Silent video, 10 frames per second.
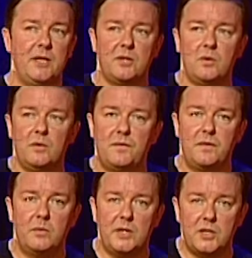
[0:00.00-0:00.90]
sort
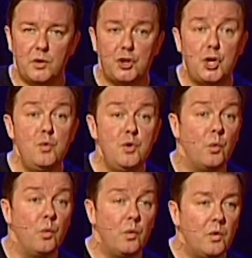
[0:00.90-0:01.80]
of doodle.
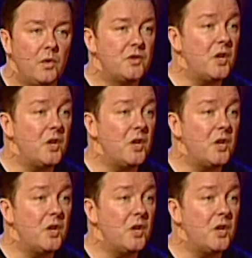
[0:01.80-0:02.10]
Do you